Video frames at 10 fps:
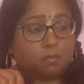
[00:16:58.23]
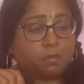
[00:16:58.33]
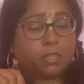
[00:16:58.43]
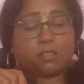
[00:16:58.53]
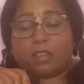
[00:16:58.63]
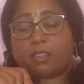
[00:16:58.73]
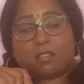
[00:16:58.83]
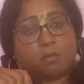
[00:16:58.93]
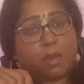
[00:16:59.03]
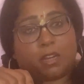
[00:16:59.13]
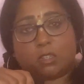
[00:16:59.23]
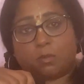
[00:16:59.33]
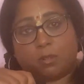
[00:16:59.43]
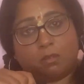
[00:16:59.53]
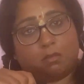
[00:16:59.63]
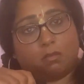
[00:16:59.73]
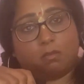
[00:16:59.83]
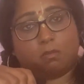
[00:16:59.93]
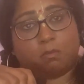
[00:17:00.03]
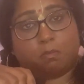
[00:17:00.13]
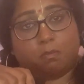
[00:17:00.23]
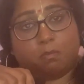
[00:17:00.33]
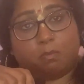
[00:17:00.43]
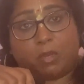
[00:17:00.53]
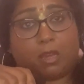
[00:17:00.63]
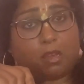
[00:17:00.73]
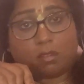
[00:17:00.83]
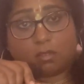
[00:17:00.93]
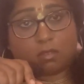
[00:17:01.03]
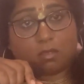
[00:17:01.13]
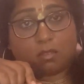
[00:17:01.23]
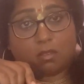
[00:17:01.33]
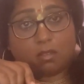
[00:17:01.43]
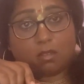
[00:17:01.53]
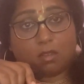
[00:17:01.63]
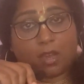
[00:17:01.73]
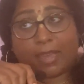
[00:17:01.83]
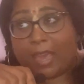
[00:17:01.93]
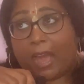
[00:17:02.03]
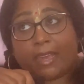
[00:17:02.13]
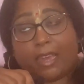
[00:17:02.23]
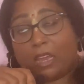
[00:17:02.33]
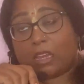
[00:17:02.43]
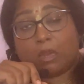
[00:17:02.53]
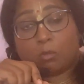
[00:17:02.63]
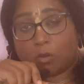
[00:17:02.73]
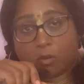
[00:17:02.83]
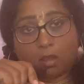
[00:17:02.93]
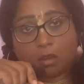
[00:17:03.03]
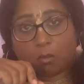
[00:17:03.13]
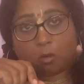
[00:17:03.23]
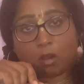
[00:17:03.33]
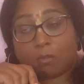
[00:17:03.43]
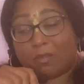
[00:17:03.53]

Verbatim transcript: but it's like this management BS. I can't I can't keep doing it anymore. I'm